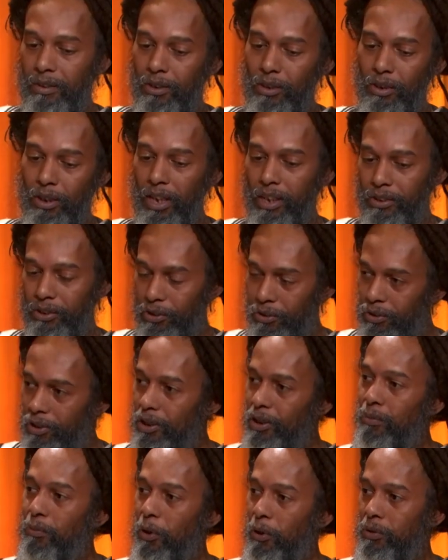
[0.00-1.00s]
yes, you need
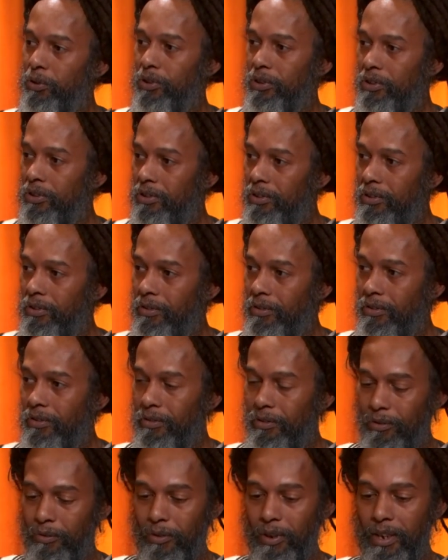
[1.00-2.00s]
emotions,
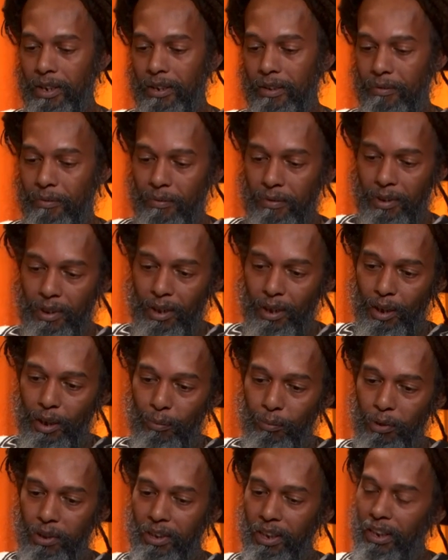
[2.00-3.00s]
right?
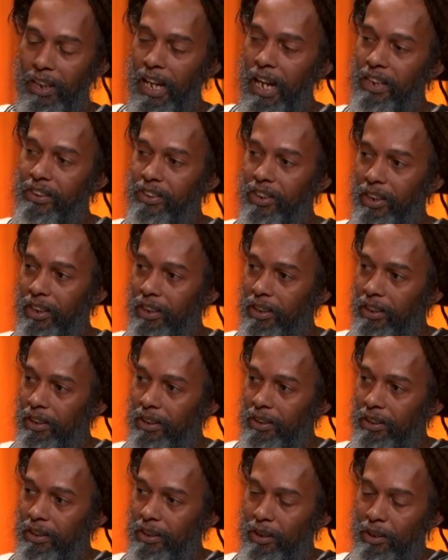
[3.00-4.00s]
But the logic
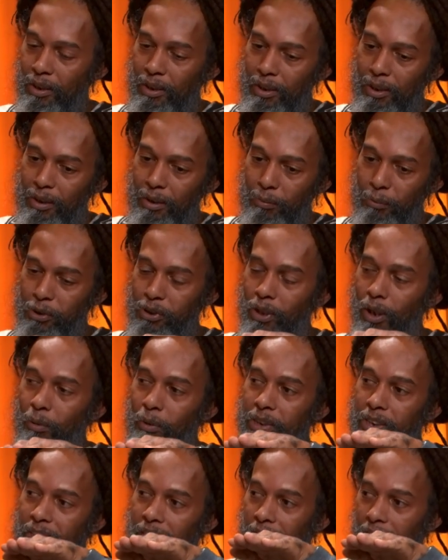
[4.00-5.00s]
must
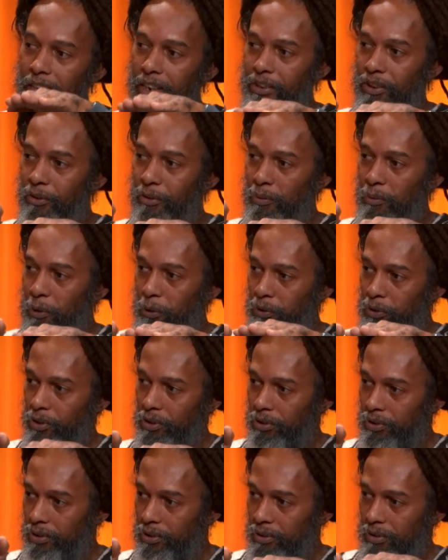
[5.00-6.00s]
always guide your
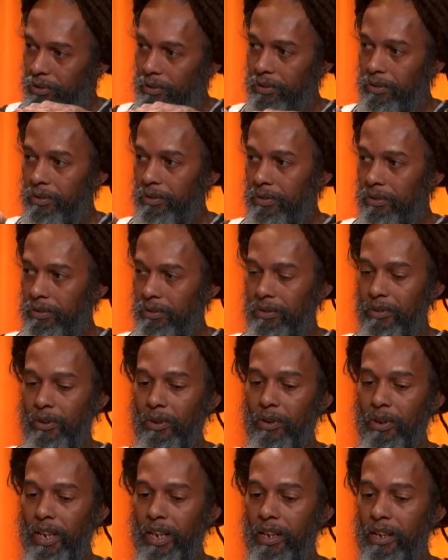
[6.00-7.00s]
emotions. Okay.
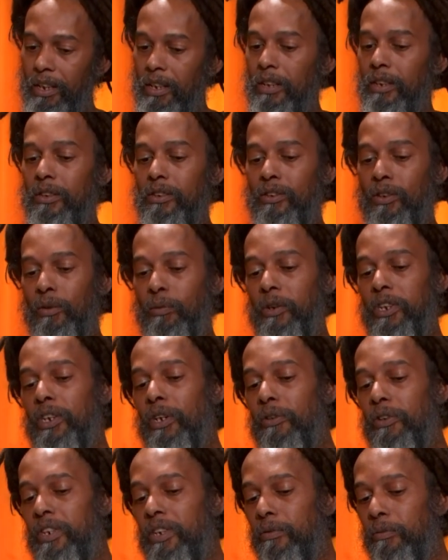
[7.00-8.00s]
Okay. So when
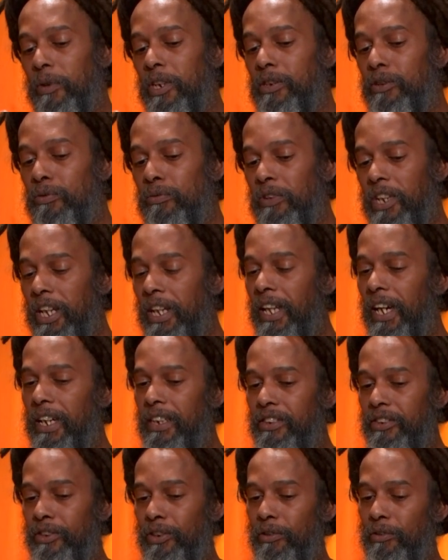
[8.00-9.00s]
you're in, when you
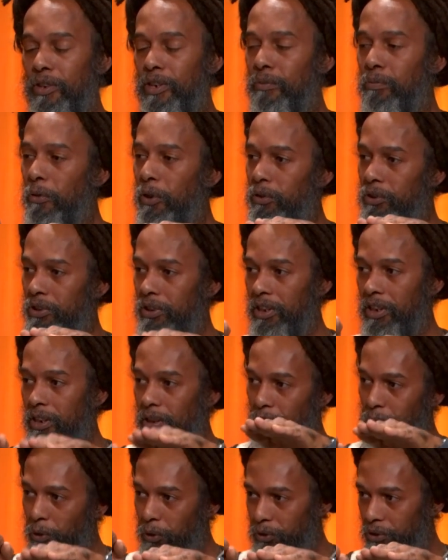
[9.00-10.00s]
realize you're in emotion in an
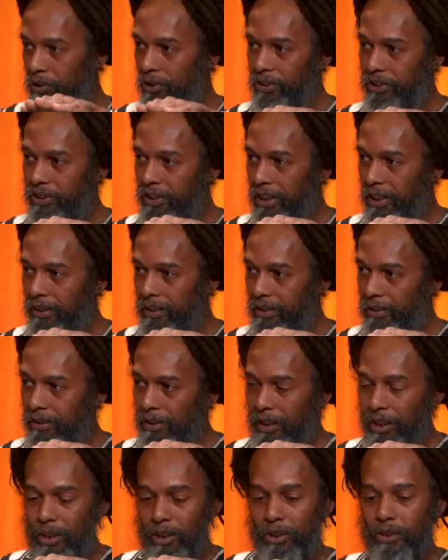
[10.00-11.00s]
emotional state, mm
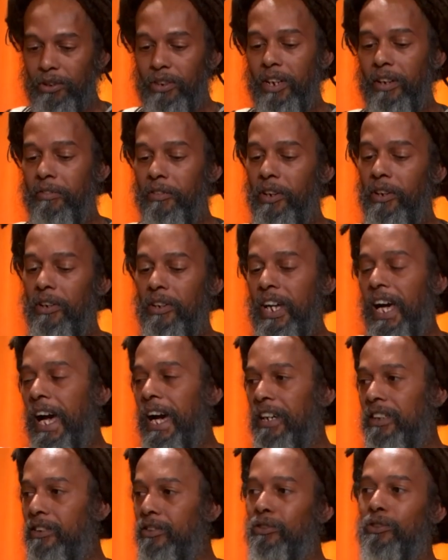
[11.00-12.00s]
-hmm. you mm-hmm. never
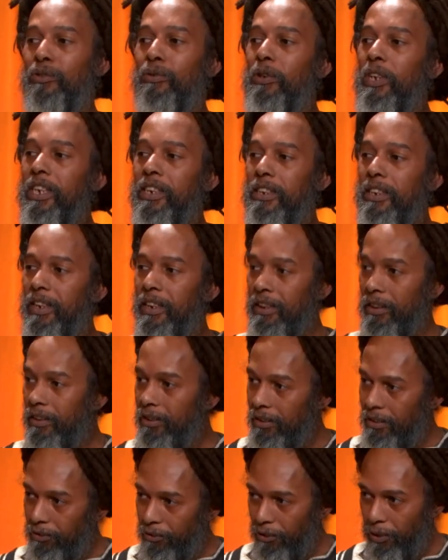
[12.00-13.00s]
act or do anything
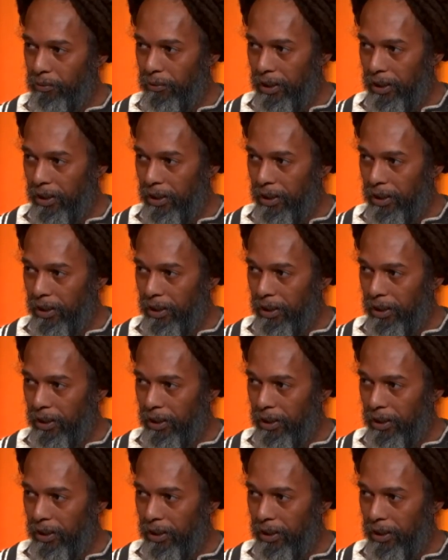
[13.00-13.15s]
from